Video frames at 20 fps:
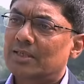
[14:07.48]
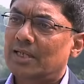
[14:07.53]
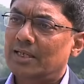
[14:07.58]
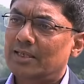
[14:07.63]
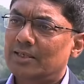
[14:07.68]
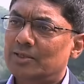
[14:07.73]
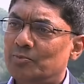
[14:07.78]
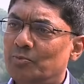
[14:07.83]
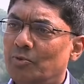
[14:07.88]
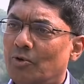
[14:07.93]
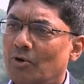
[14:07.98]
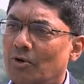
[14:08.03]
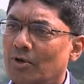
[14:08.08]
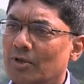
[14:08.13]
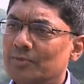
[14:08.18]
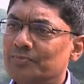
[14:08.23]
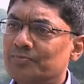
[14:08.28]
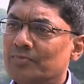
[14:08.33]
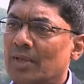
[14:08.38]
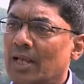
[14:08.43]
size
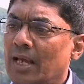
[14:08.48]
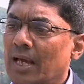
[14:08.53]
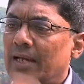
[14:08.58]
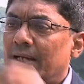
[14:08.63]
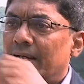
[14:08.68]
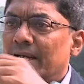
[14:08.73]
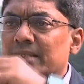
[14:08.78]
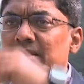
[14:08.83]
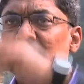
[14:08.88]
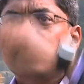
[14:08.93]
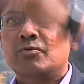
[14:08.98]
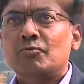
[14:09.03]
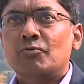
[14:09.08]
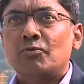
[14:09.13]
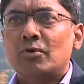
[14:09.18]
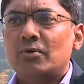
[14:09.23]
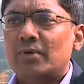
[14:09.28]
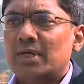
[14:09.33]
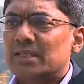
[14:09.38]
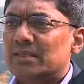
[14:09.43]
ball and it has an
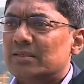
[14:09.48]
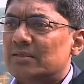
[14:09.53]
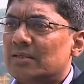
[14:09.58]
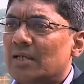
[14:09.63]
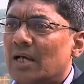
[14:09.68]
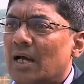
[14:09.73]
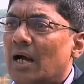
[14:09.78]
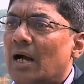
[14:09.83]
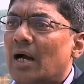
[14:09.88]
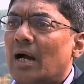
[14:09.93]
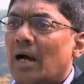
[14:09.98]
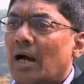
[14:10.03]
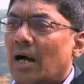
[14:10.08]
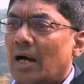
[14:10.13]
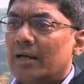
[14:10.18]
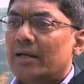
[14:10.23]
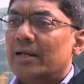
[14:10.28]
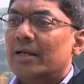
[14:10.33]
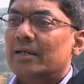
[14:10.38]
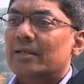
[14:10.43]
influence
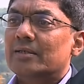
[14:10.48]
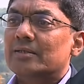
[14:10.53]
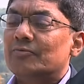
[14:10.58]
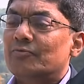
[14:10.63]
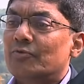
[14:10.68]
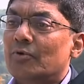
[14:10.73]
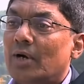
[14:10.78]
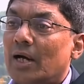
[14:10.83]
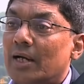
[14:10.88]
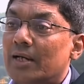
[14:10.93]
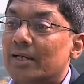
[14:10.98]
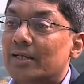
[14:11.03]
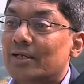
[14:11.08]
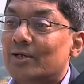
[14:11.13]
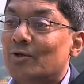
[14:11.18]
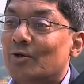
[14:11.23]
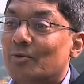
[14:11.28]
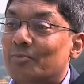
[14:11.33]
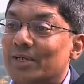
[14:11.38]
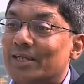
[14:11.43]
100 few hundred
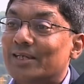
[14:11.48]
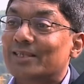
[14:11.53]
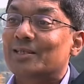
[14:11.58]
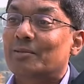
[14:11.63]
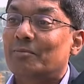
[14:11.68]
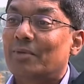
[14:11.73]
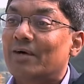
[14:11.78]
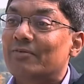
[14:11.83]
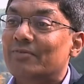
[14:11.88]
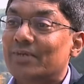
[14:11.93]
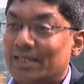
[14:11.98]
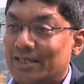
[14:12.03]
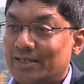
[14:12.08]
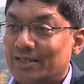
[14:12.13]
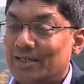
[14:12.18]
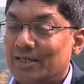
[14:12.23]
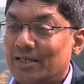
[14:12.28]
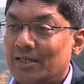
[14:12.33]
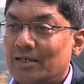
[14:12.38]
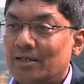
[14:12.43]
kilometers above it
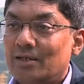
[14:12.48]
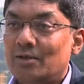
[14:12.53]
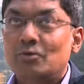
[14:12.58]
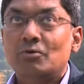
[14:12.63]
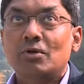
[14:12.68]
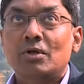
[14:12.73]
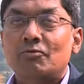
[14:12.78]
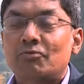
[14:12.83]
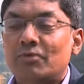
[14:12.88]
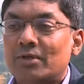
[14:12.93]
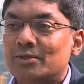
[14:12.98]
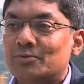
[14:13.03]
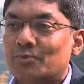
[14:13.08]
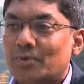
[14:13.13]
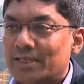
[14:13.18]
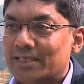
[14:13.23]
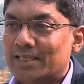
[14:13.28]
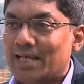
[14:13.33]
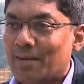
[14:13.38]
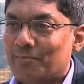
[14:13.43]
okay. to influence
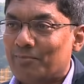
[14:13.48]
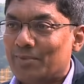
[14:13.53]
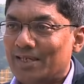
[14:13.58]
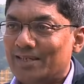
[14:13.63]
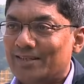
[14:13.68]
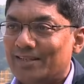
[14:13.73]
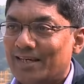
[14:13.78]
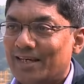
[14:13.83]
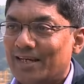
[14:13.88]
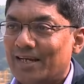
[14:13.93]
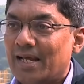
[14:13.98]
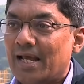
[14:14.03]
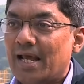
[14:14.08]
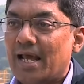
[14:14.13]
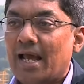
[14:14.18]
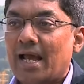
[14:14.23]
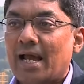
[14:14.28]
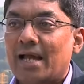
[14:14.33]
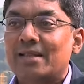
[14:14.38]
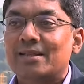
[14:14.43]
what is happening there
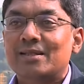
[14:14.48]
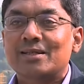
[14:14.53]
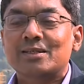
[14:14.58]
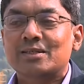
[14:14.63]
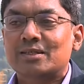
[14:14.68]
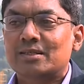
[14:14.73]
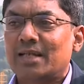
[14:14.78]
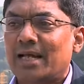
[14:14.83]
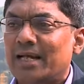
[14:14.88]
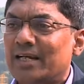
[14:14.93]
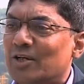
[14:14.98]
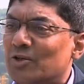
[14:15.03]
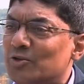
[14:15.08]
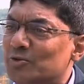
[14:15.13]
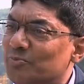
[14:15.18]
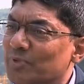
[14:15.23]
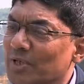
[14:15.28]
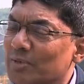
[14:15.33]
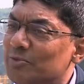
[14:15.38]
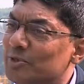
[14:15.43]
and this
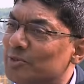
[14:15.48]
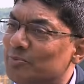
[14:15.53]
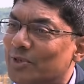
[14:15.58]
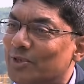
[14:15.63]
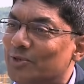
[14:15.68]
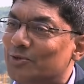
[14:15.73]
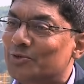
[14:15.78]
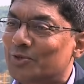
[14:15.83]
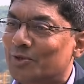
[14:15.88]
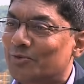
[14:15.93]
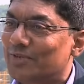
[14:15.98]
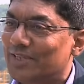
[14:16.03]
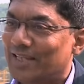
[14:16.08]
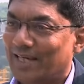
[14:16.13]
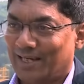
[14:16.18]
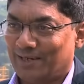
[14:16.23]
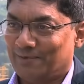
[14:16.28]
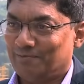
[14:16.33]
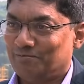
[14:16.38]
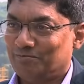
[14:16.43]
lighthouse beam is produced over
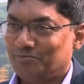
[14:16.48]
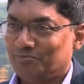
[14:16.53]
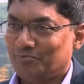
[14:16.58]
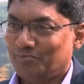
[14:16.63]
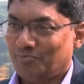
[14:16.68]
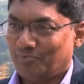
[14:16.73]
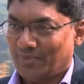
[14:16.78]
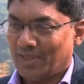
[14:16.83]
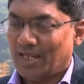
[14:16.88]
there. Over there.